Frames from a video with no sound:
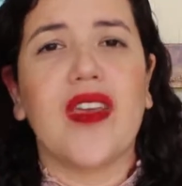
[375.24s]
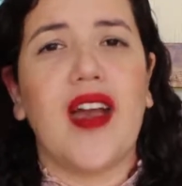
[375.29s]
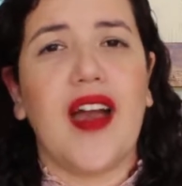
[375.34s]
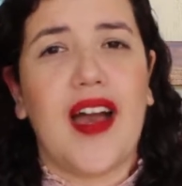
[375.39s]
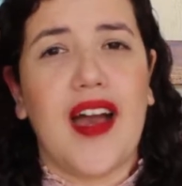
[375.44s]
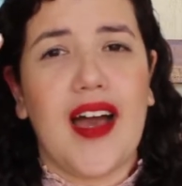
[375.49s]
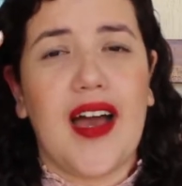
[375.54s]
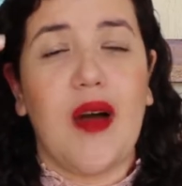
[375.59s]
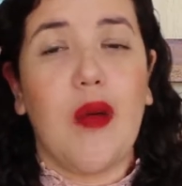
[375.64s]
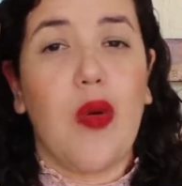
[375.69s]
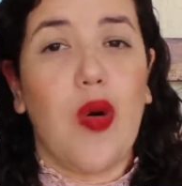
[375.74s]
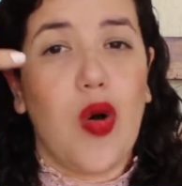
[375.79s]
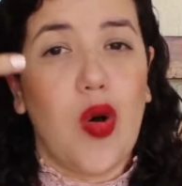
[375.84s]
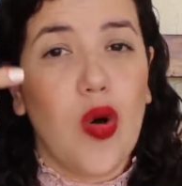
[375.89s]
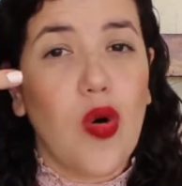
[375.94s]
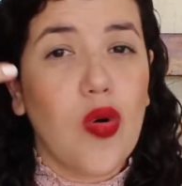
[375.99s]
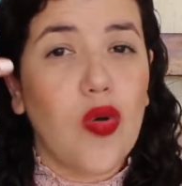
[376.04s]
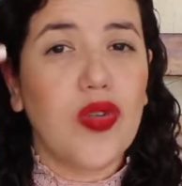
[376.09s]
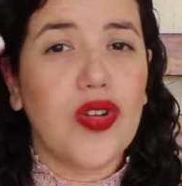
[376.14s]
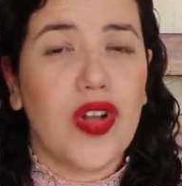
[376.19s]
How
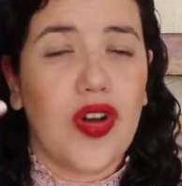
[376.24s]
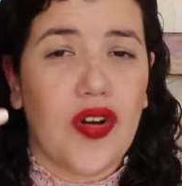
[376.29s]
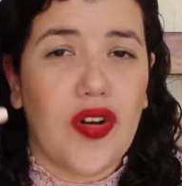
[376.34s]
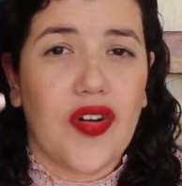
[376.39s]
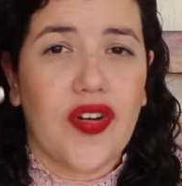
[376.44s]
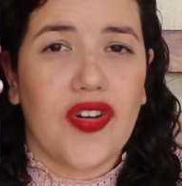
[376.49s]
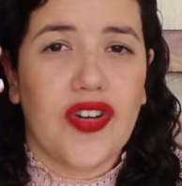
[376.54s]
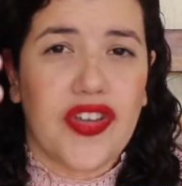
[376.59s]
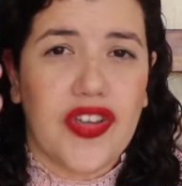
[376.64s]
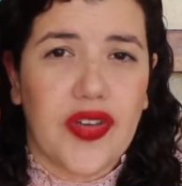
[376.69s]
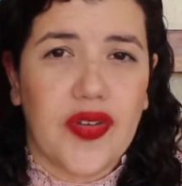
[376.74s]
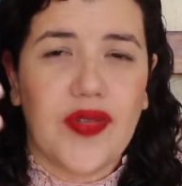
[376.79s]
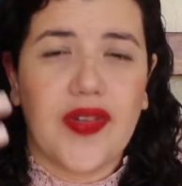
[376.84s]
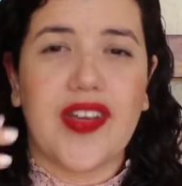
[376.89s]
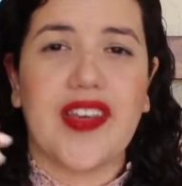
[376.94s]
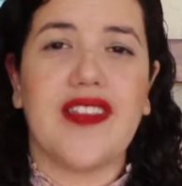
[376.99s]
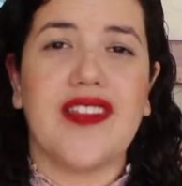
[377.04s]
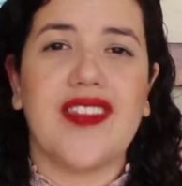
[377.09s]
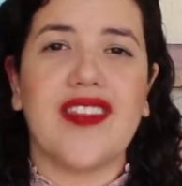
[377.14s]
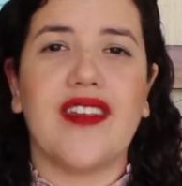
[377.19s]
old are you?
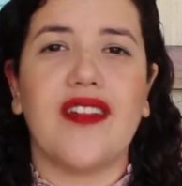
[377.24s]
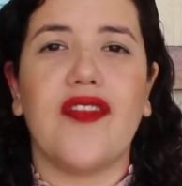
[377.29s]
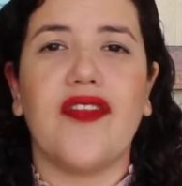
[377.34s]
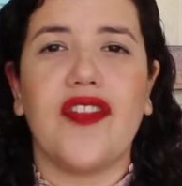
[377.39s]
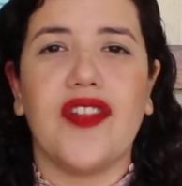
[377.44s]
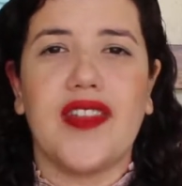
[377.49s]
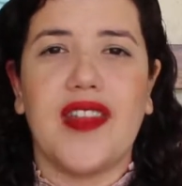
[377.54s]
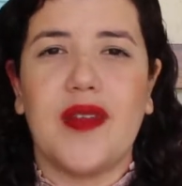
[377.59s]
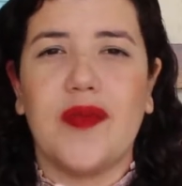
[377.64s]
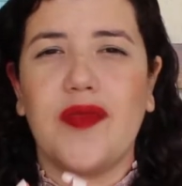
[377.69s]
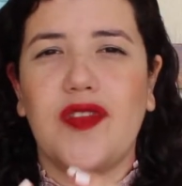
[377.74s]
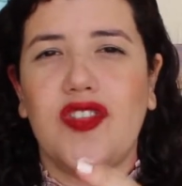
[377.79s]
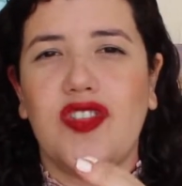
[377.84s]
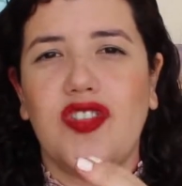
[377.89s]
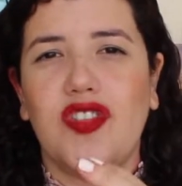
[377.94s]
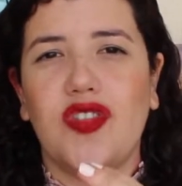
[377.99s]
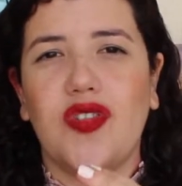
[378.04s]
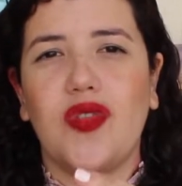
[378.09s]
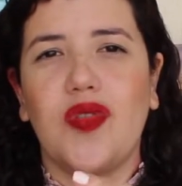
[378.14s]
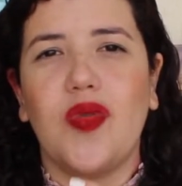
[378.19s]
It's good for them
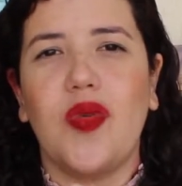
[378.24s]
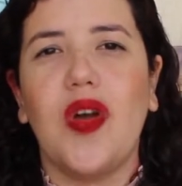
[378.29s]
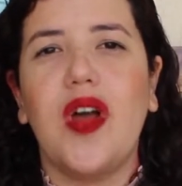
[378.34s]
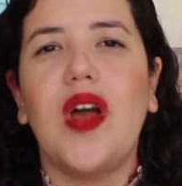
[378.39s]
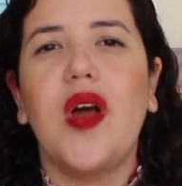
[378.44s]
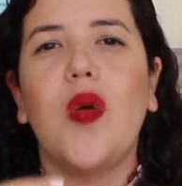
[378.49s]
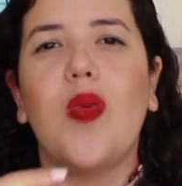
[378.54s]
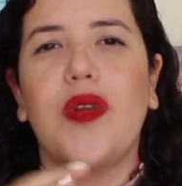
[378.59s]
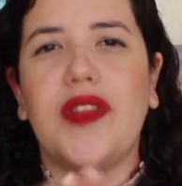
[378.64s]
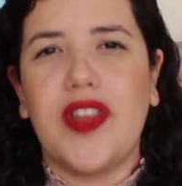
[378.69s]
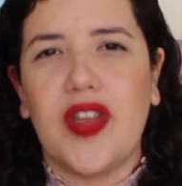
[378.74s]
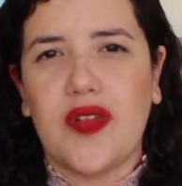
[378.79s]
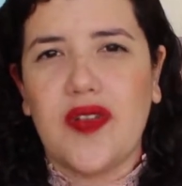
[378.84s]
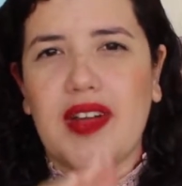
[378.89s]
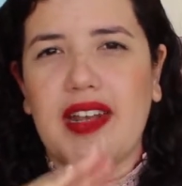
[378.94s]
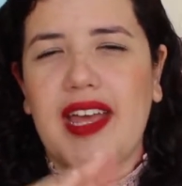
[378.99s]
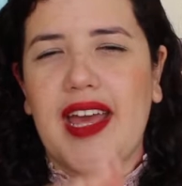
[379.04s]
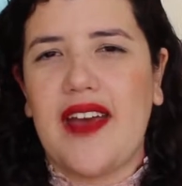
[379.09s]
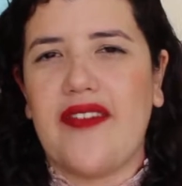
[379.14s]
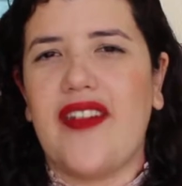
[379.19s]
to, when they
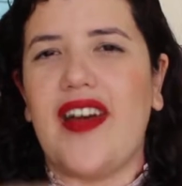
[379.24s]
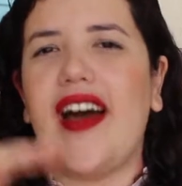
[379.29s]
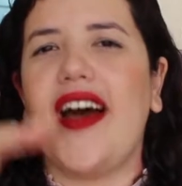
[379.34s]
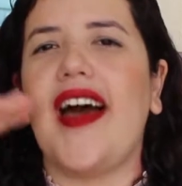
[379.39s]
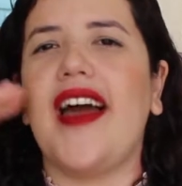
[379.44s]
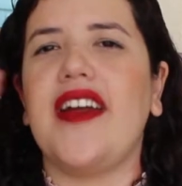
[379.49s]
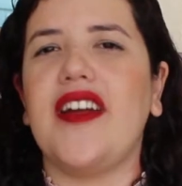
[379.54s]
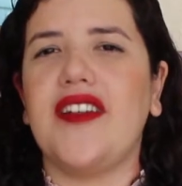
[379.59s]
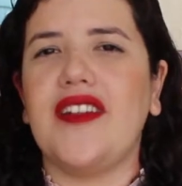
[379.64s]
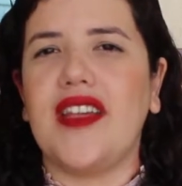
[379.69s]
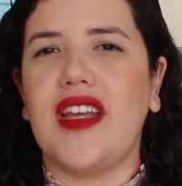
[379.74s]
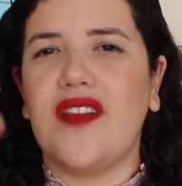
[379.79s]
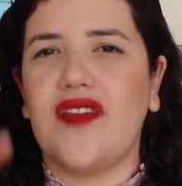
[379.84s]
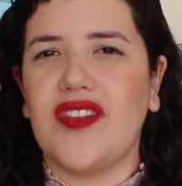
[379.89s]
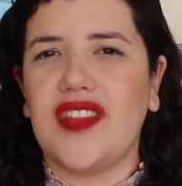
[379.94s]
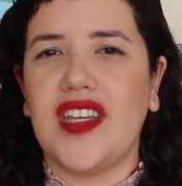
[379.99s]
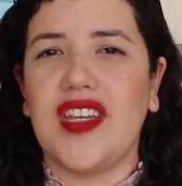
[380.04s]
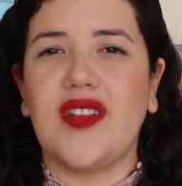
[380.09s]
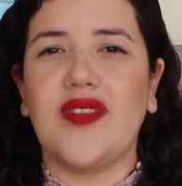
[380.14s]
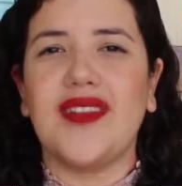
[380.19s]
already have a higher
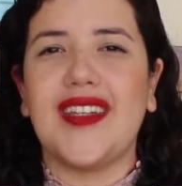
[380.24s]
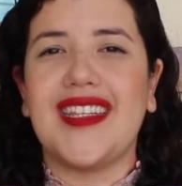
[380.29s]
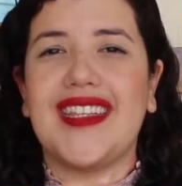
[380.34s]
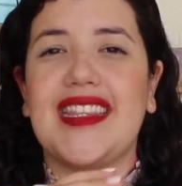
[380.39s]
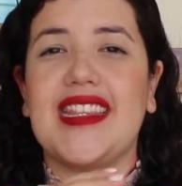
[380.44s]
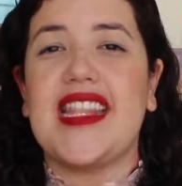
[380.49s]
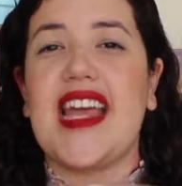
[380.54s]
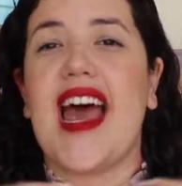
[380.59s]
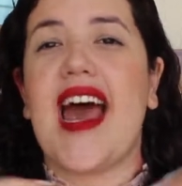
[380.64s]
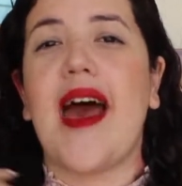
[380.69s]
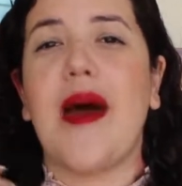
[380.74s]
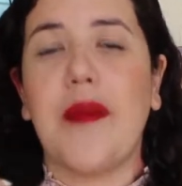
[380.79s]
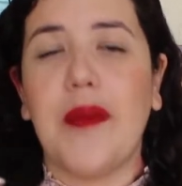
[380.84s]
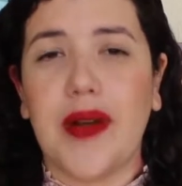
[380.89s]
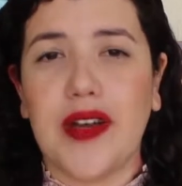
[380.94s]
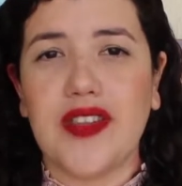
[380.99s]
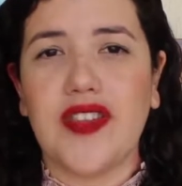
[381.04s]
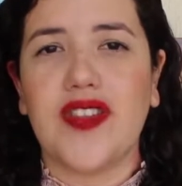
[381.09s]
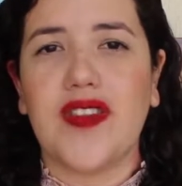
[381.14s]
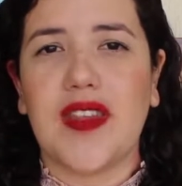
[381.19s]
level, they don't need that
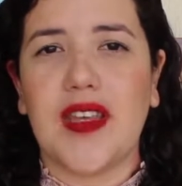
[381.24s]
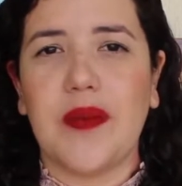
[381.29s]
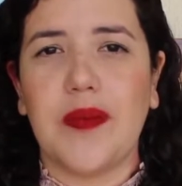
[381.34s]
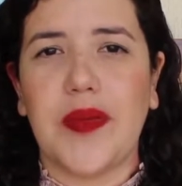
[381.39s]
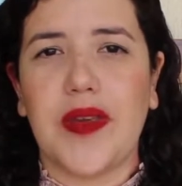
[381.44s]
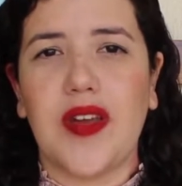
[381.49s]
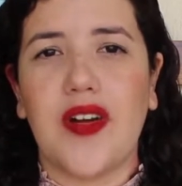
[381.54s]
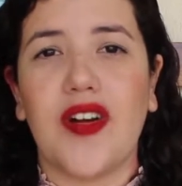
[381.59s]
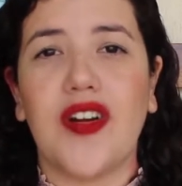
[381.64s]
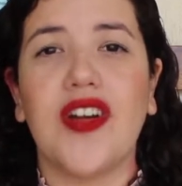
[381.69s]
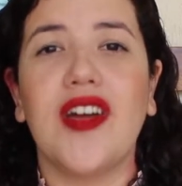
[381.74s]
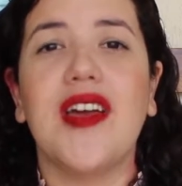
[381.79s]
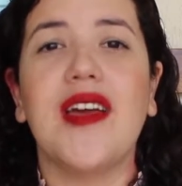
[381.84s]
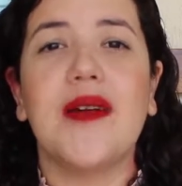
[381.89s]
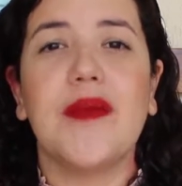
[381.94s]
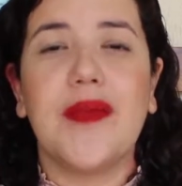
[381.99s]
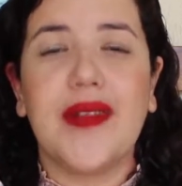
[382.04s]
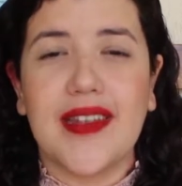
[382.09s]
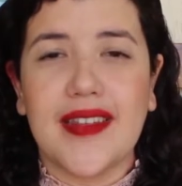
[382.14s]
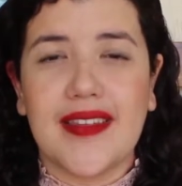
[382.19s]
much TPR,
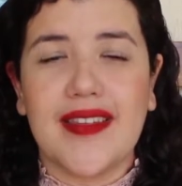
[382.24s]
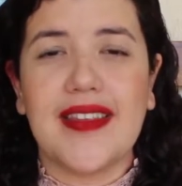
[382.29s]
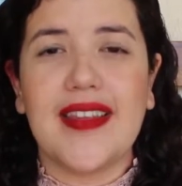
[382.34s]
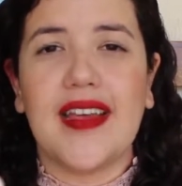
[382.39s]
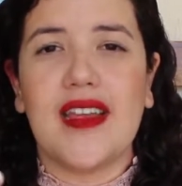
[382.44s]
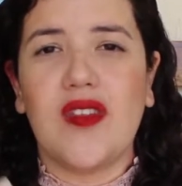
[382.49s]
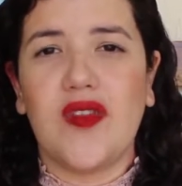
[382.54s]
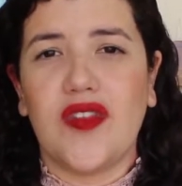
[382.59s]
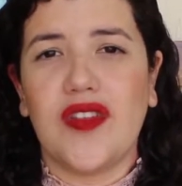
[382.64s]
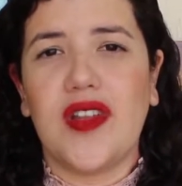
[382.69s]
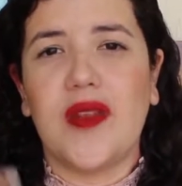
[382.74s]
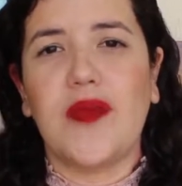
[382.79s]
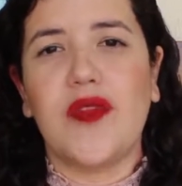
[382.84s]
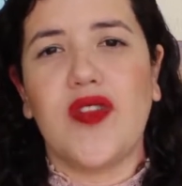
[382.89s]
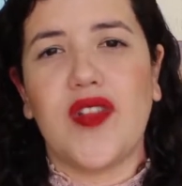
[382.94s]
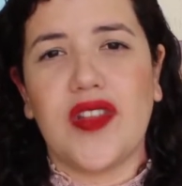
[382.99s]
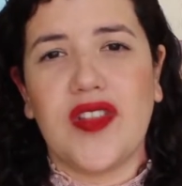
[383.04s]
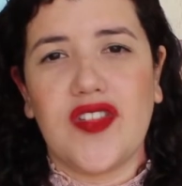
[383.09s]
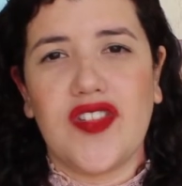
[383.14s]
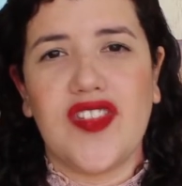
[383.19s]
but it's nice for them
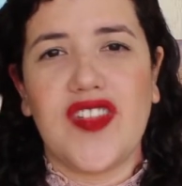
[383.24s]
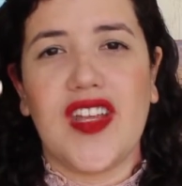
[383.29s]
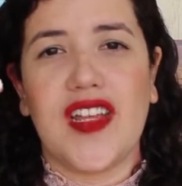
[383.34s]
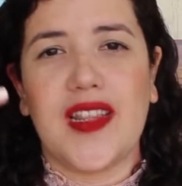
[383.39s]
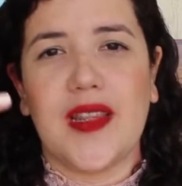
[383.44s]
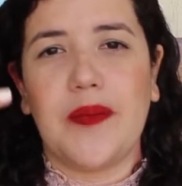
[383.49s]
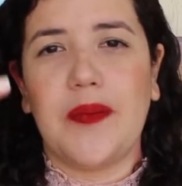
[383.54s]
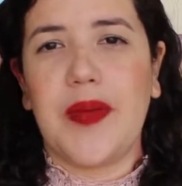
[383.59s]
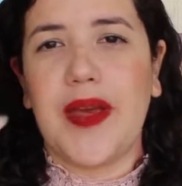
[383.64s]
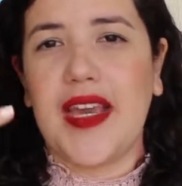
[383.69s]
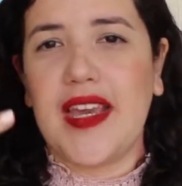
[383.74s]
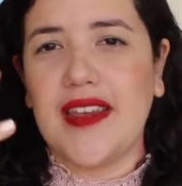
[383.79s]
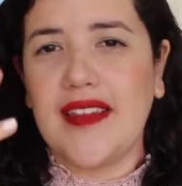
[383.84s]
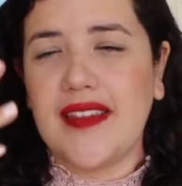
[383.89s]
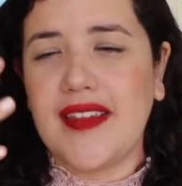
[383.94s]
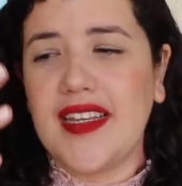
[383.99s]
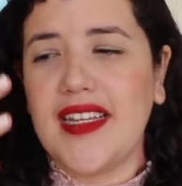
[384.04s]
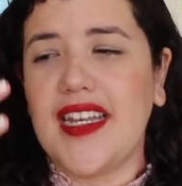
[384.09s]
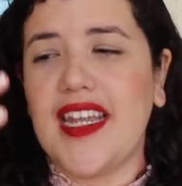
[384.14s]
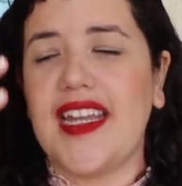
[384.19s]
to understand the
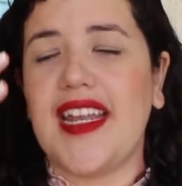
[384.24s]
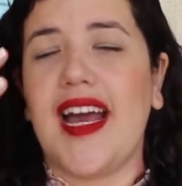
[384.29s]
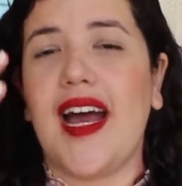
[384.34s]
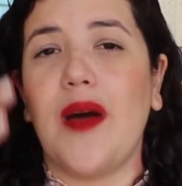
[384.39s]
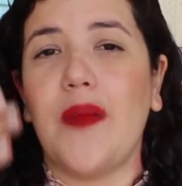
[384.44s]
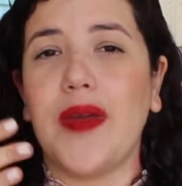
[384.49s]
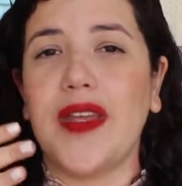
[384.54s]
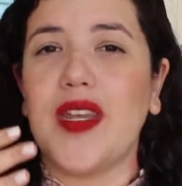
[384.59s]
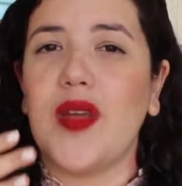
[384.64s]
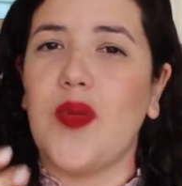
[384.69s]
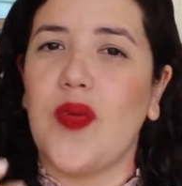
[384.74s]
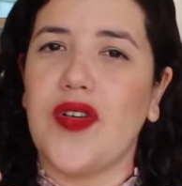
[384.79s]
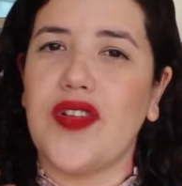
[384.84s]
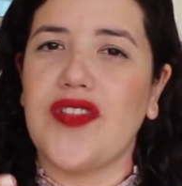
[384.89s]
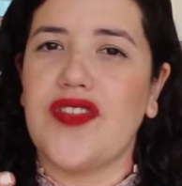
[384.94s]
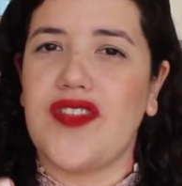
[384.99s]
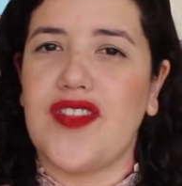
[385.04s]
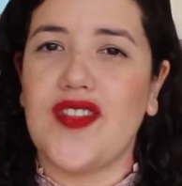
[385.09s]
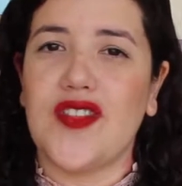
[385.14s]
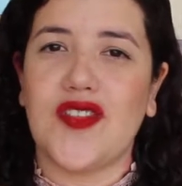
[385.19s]
pacing and how many
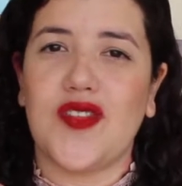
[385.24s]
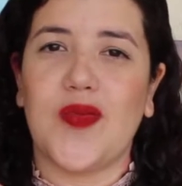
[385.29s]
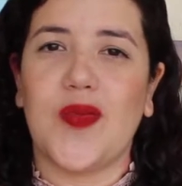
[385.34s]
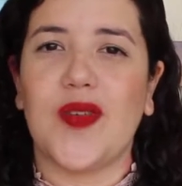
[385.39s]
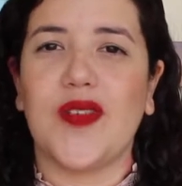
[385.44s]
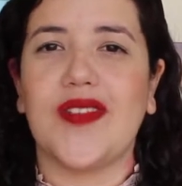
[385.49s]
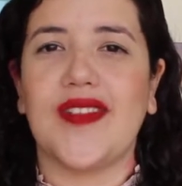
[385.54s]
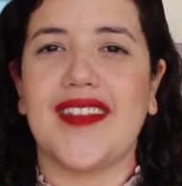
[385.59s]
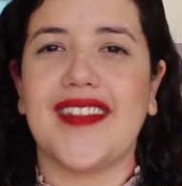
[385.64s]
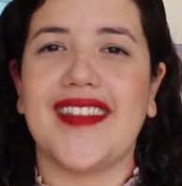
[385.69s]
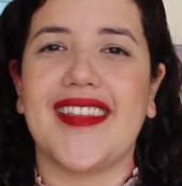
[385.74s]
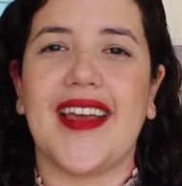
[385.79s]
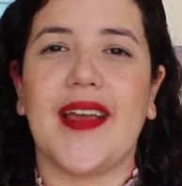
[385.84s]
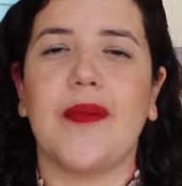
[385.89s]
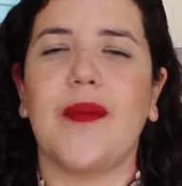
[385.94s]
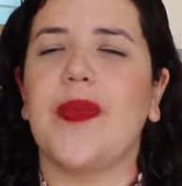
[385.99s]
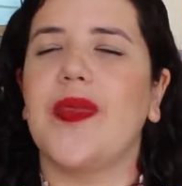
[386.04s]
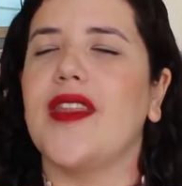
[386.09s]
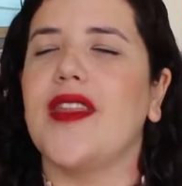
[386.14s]
words they're supposed to say.